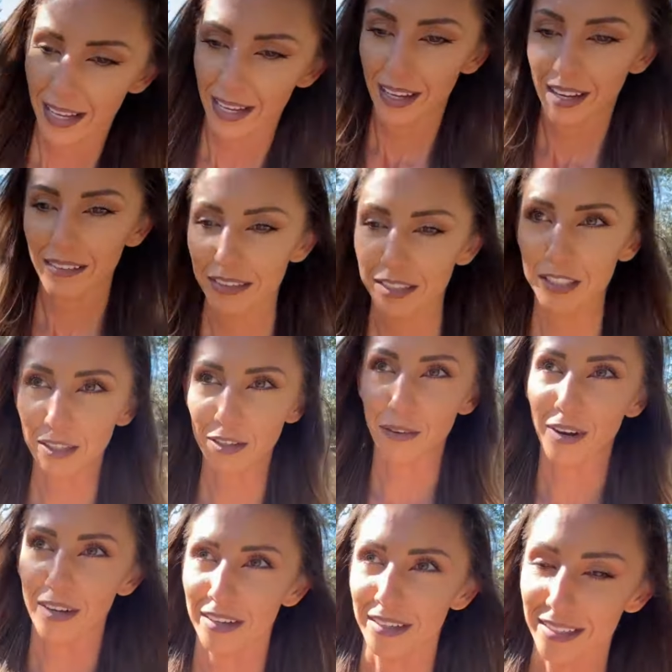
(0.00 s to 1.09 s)
I'll have a drink of
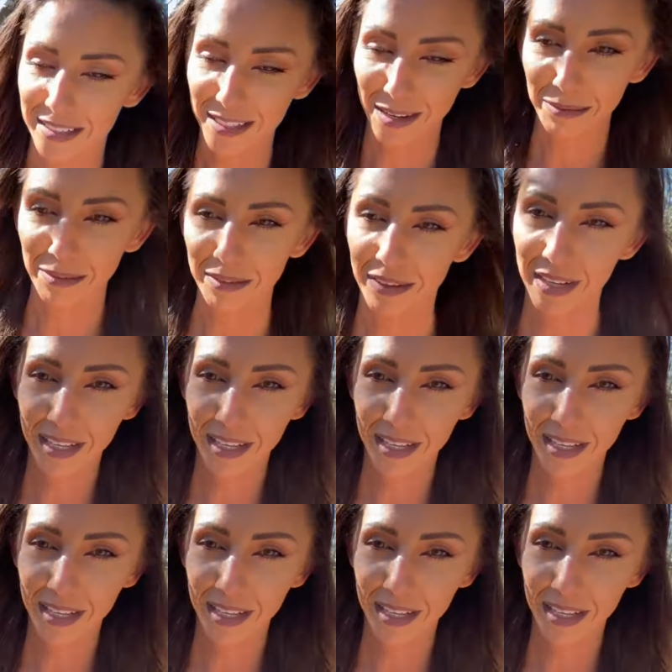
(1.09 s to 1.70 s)
water at the top of